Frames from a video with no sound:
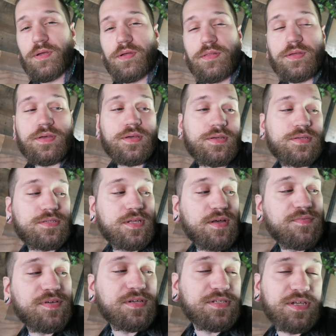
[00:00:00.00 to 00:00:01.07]
Apparently,
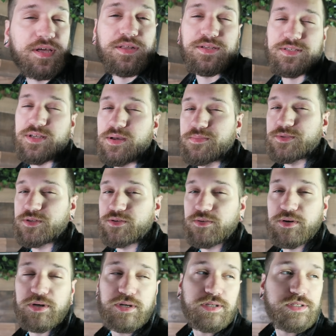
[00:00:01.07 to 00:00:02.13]
Stephi signed us up
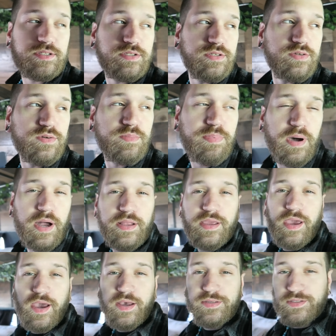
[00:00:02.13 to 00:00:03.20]
to uh, do a
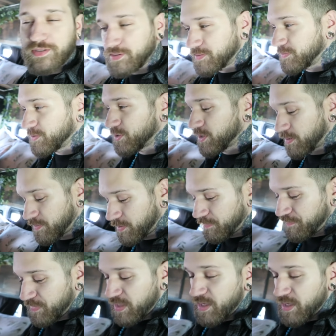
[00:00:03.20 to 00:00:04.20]
podcast or something,